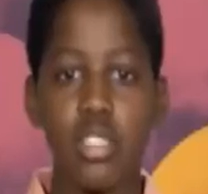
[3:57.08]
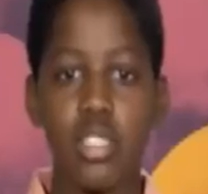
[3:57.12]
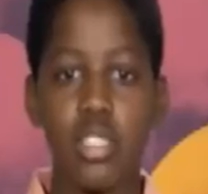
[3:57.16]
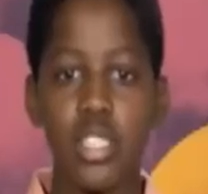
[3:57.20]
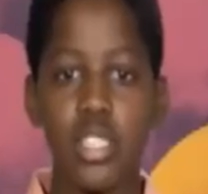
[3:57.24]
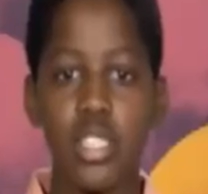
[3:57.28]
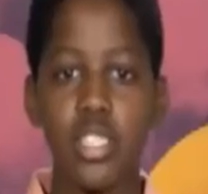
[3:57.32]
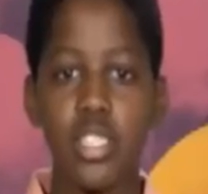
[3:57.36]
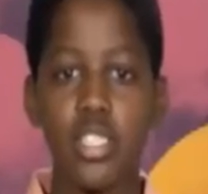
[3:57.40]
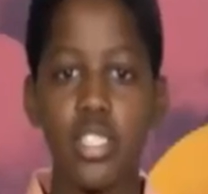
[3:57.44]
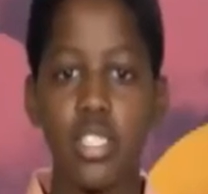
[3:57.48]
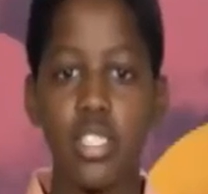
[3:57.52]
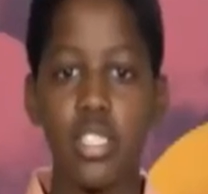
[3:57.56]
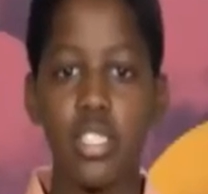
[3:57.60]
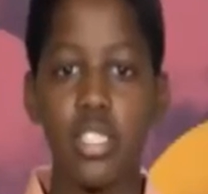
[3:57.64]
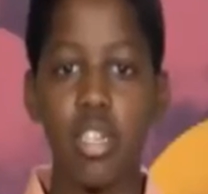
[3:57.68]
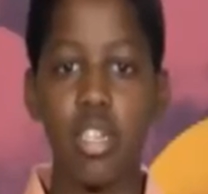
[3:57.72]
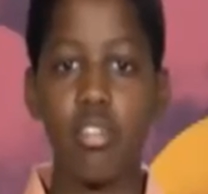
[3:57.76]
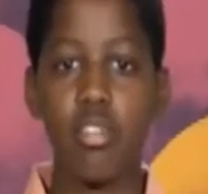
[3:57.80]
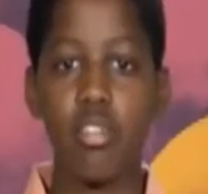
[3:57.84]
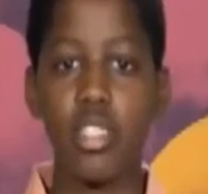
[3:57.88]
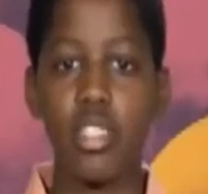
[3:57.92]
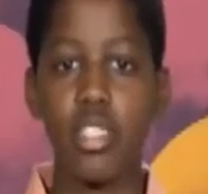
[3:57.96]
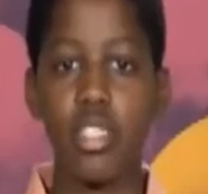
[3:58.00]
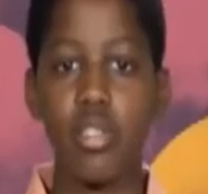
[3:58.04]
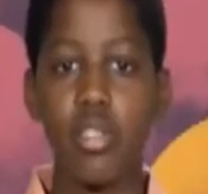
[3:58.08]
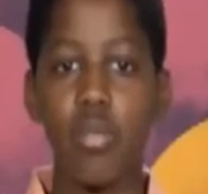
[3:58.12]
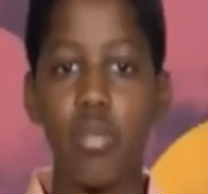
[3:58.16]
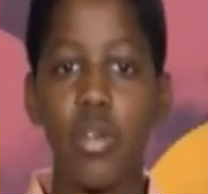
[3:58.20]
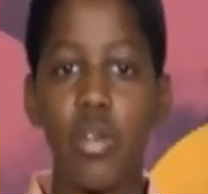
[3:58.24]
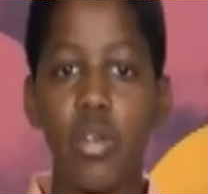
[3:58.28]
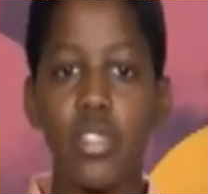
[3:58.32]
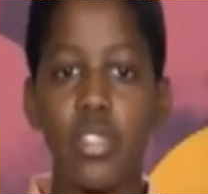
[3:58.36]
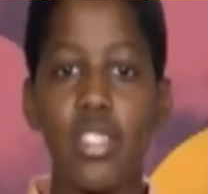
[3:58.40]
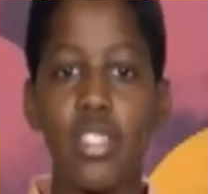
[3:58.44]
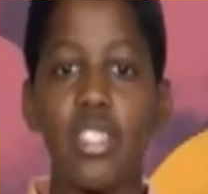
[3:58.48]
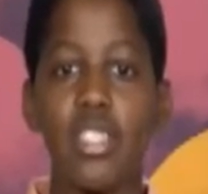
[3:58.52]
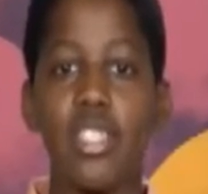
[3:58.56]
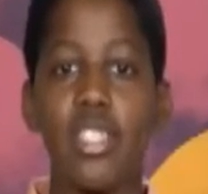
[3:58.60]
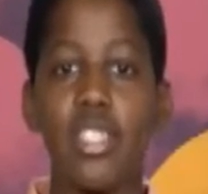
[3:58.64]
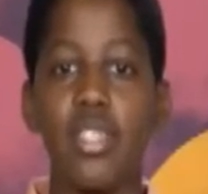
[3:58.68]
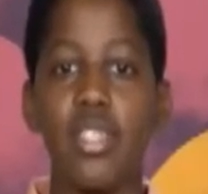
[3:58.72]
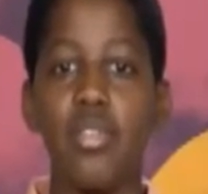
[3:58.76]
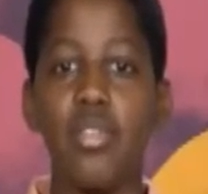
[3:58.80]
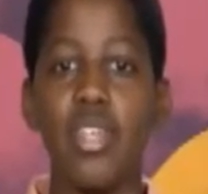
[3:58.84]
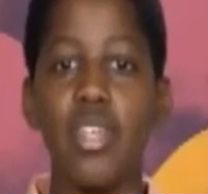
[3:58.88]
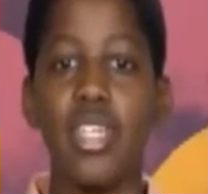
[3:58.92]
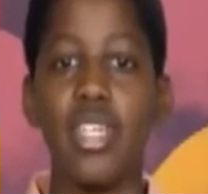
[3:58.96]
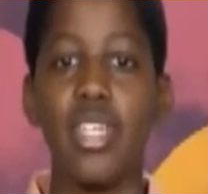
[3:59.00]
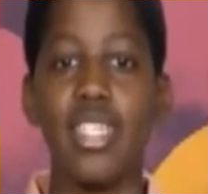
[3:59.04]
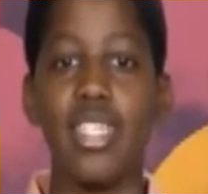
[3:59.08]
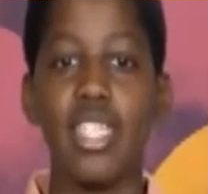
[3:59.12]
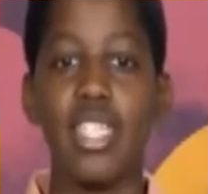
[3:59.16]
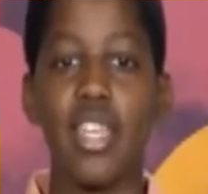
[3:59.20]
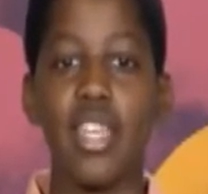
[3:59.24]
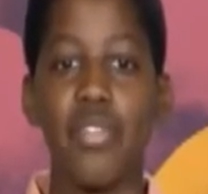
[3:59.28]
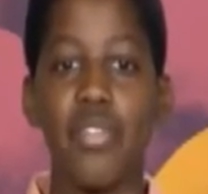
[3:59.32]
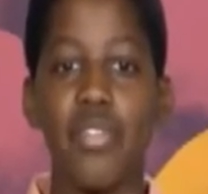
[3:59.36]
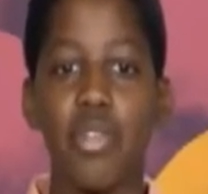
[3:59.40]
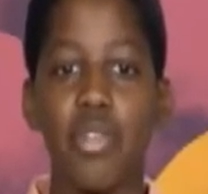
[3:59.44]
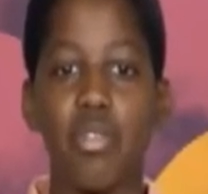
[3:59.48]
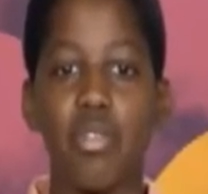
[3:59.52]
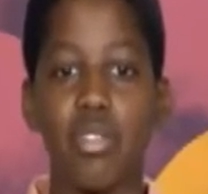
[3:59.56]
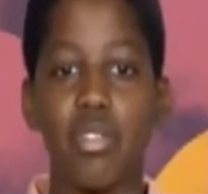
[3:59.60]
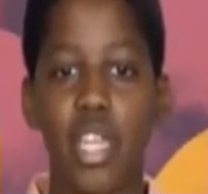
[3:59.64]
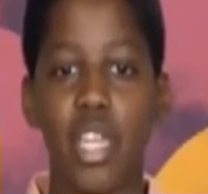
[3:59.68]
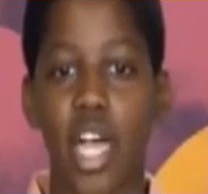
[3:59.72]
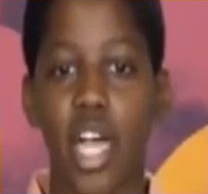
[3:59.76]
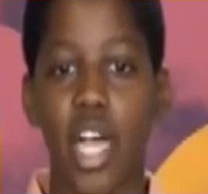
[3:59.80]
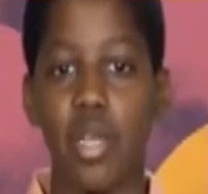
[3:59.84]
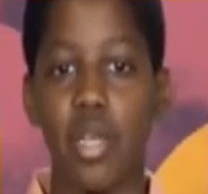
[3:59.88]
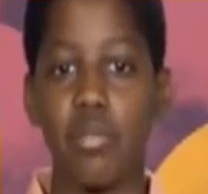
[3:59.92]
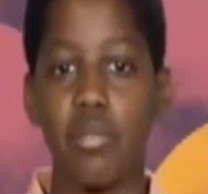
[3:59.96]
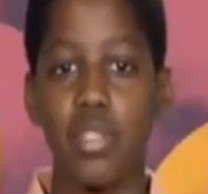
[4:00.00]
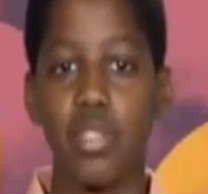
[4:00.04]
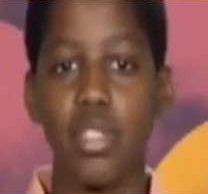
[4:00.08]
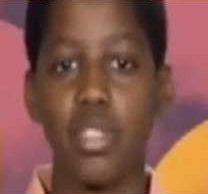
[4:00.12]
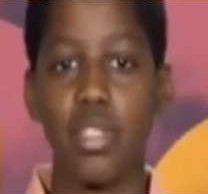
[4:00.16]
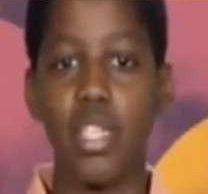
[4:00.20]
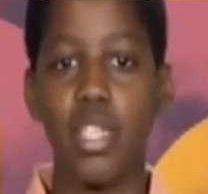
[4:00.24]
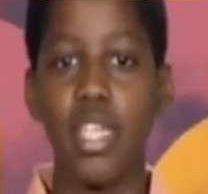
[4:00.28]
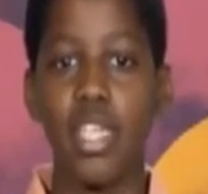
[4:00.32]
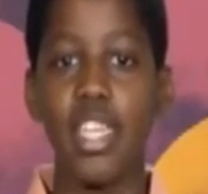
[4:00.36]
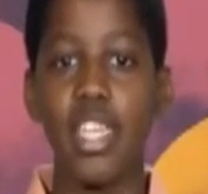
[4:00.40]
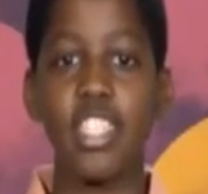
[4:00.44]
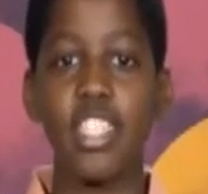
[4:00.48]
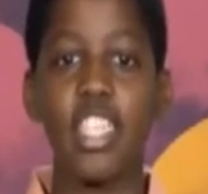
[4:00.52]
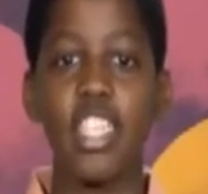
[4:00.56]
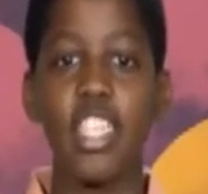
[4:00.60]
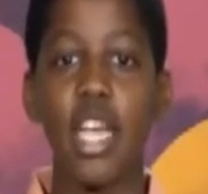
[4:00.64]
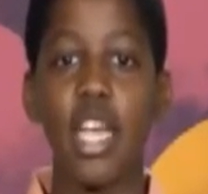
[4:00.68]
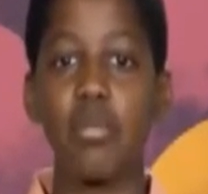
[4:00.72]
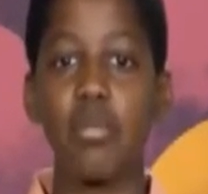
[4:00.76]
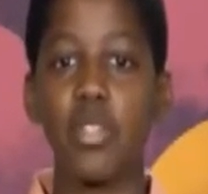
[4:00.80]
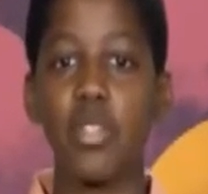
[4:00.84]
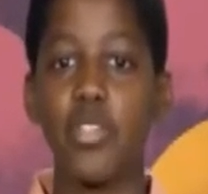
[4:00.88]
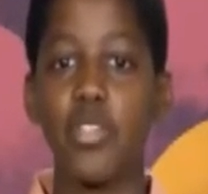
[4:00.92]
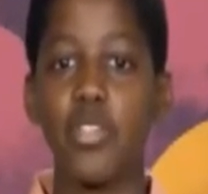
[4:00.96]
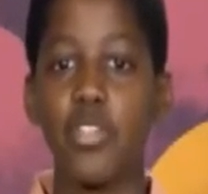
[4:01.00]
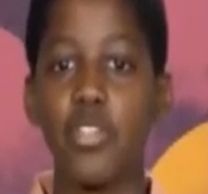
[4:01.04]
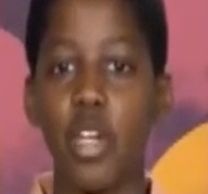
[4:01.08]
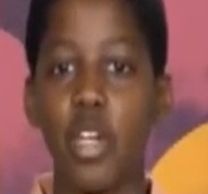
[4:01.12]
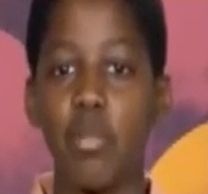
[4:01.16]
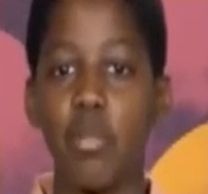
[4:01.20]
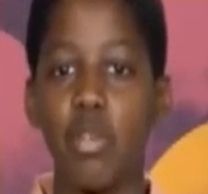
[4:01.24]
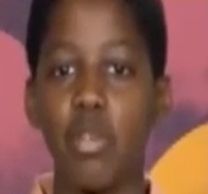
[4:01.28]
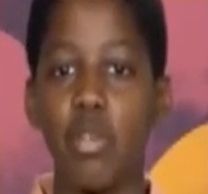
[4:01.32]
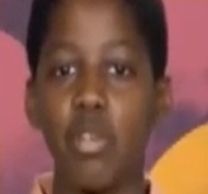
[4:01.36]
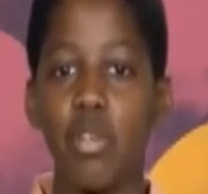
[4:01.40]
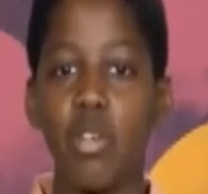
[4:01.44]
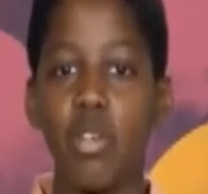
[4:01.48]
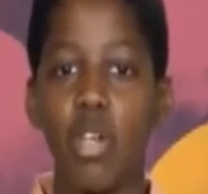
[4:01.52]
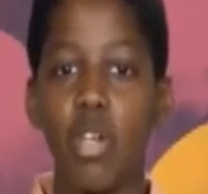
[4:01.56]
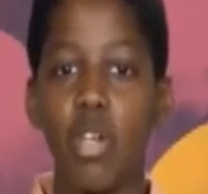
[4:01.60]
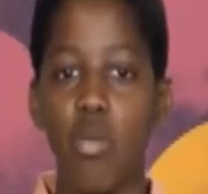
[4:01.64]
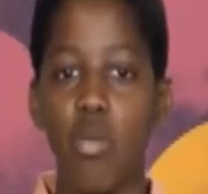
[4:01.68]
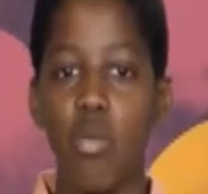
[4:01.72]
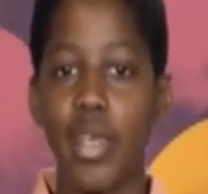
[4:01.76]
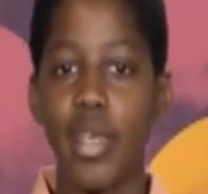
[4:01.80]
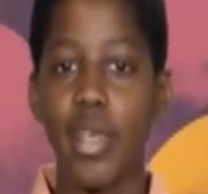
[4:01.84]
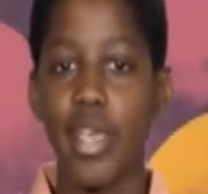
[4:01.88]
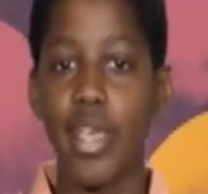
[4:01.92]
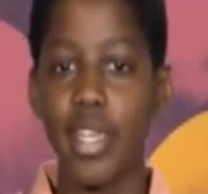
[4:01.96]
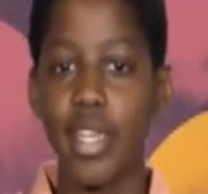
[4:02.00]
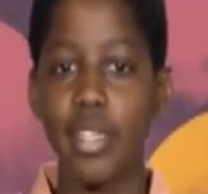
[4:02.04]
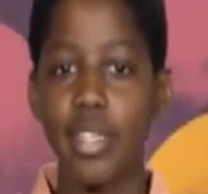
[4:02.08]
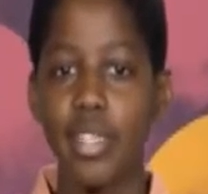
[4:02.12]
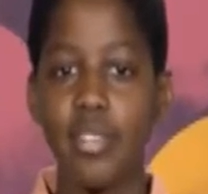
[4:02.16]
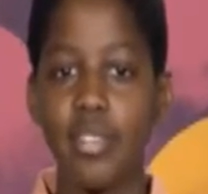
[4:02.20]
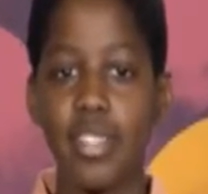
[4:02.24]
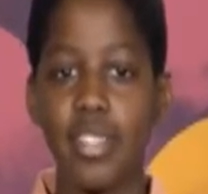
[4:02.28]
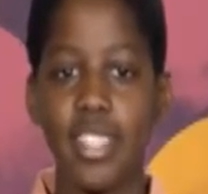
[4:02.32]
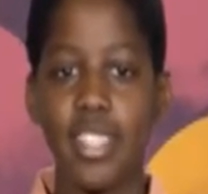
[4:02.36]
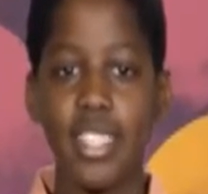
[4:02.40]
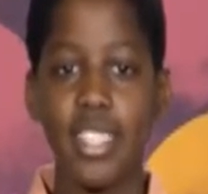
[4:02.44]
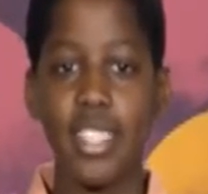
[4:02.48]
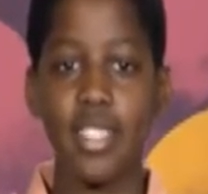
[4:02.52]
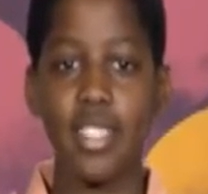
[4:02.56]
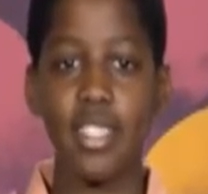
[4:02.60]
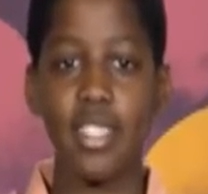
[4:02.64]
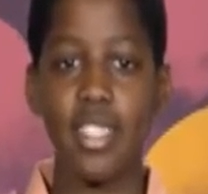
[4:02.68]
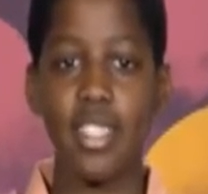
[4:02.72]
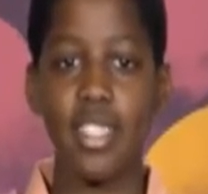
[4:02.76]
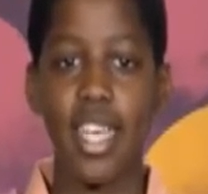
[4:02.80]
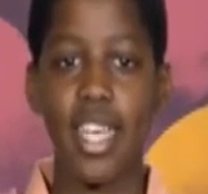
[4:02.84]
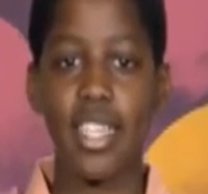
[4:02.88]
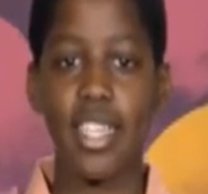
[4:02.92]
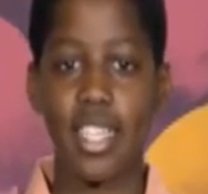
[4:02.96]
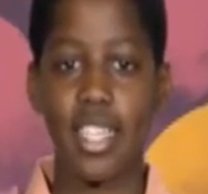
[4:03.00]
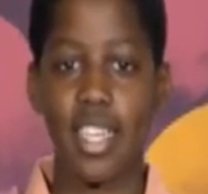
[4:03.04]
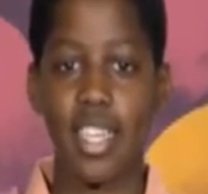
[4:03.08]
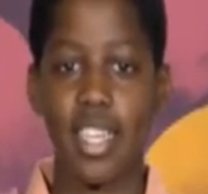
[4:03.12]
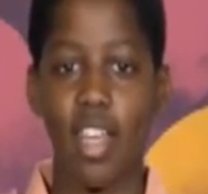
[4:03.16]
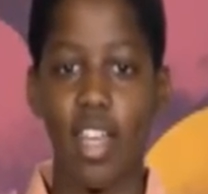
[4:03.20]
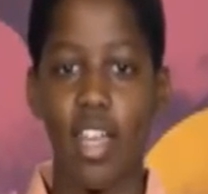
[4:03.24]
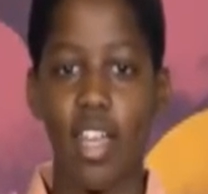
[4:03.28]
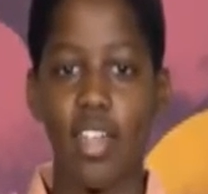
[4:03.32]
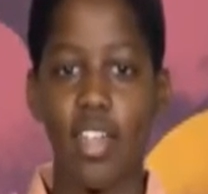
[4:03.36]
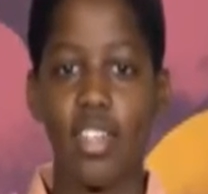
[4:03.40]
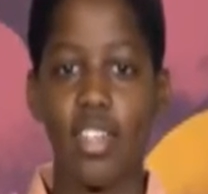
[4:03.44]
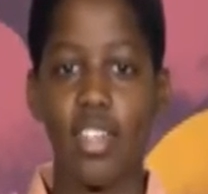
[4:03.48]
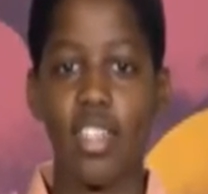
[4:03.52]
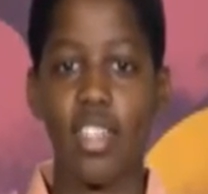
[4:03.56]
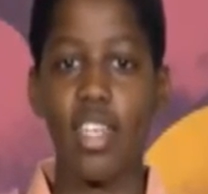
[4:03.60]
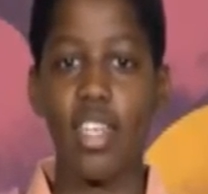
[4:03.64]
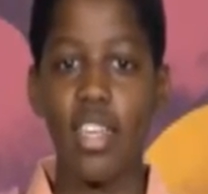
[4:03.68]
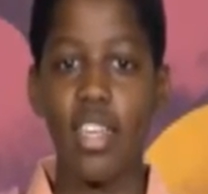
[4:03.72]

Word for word: Jesus shows us what to do in difficult times, in times of trouble. We can use Jesus as a guide.